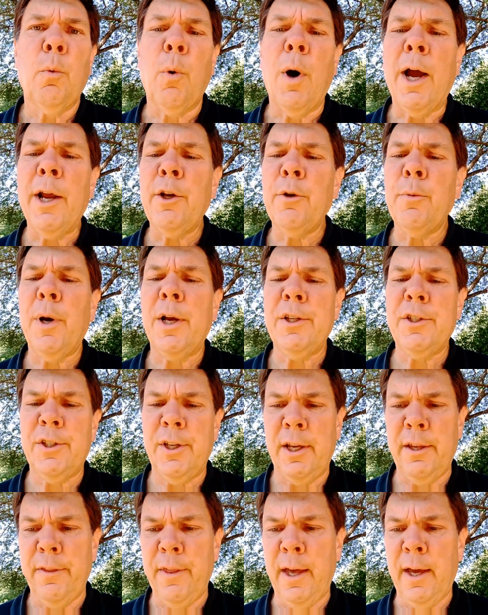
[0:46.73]
Why do I
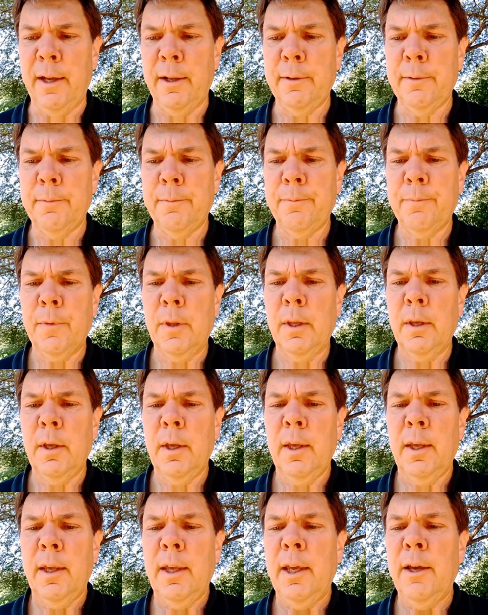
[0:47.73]
say that?
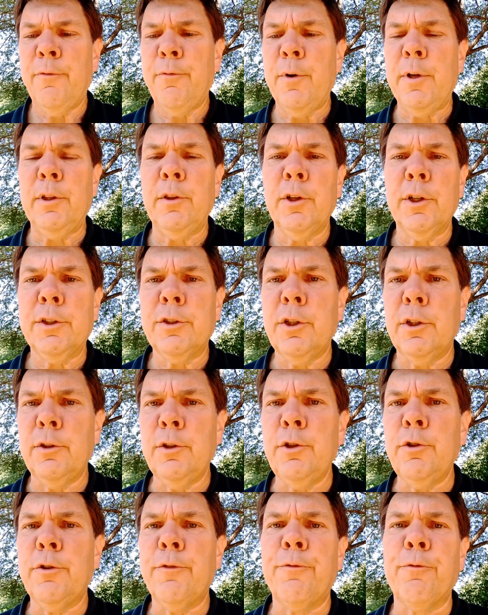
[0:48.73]
If we look to
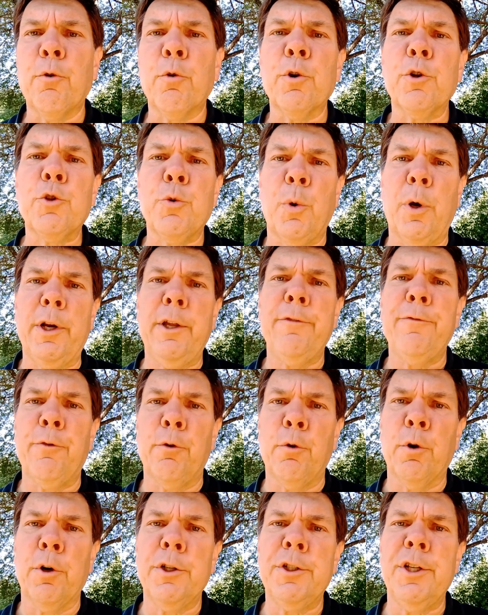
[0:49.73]
Luke
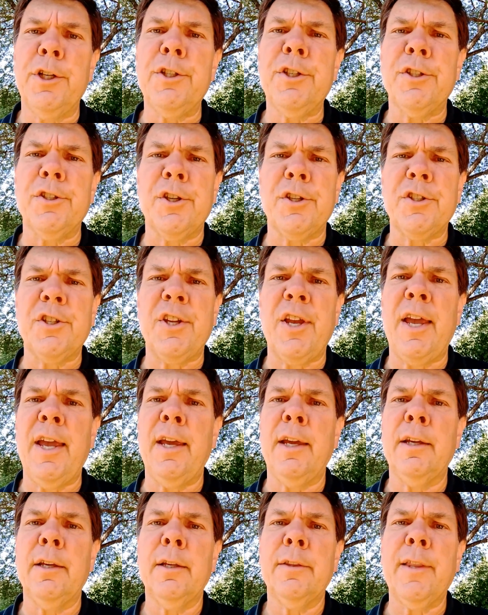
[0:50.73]
4:24, Jesus is
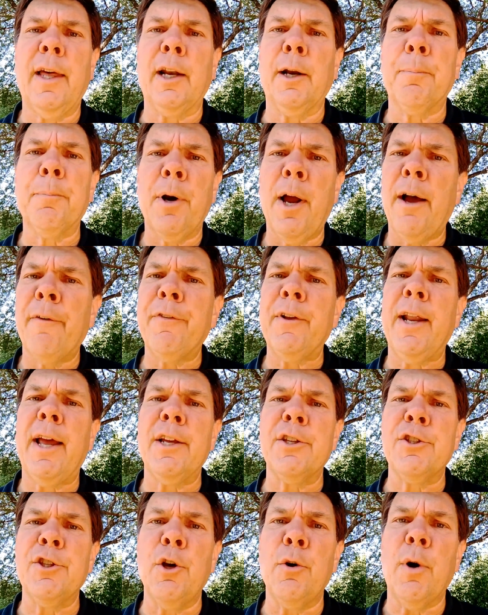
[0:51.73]
saying that a prophet
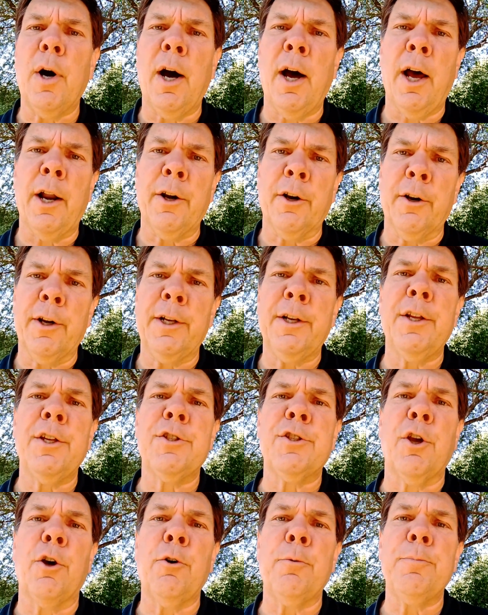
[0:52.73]
has no honor in
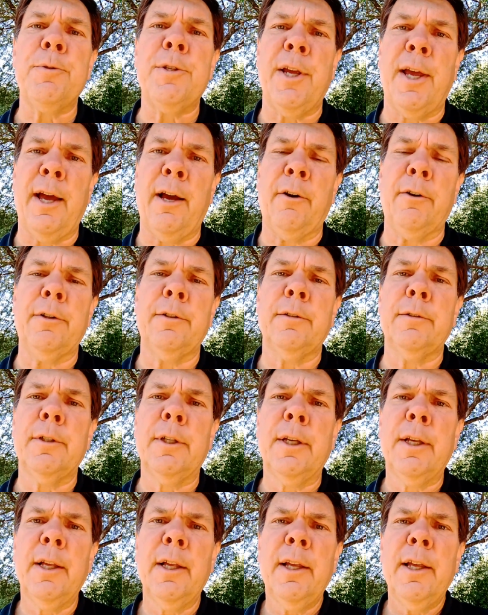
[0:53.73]
his hometown.
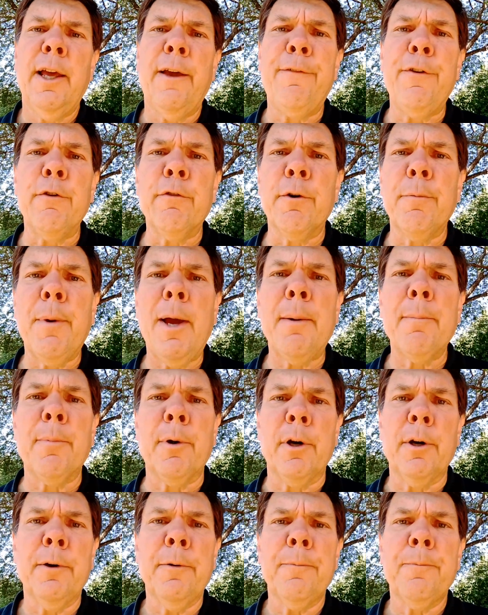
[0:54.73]
If you
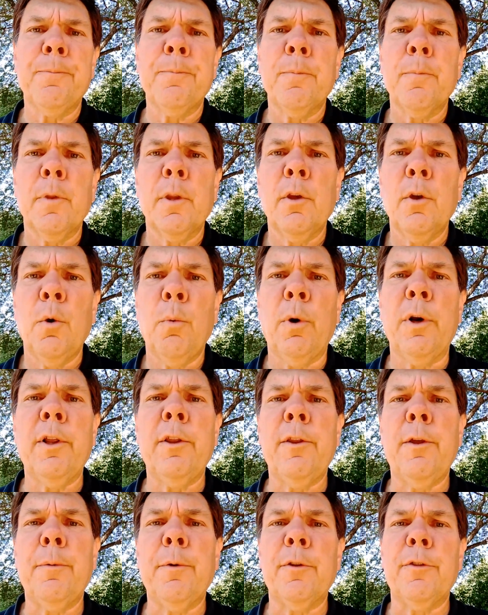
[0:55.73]
remember, one
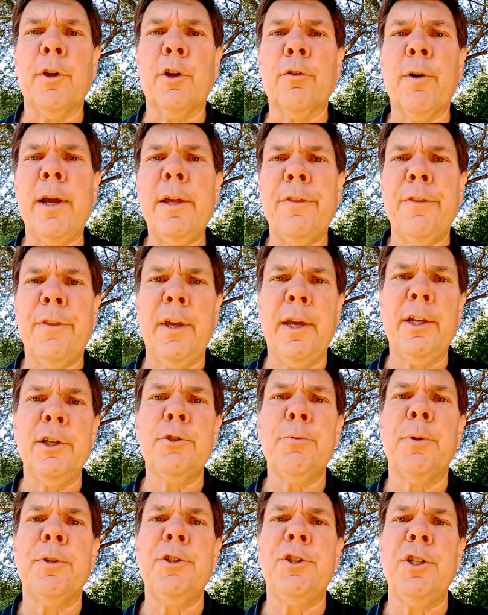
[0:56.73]
of the great
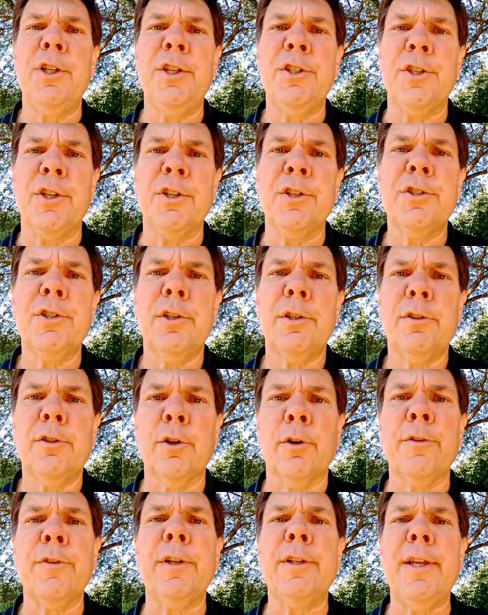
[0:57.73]
things with Jesus
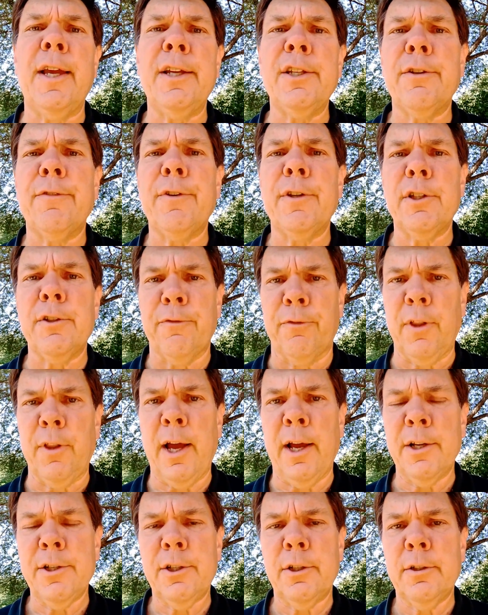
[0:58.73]
during the days of his
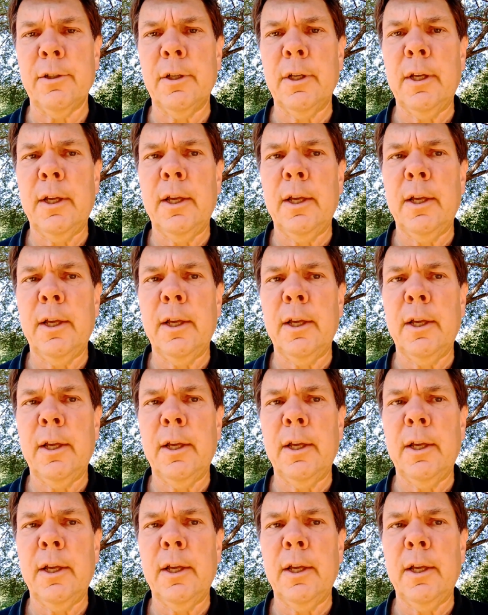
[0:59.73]
flesh,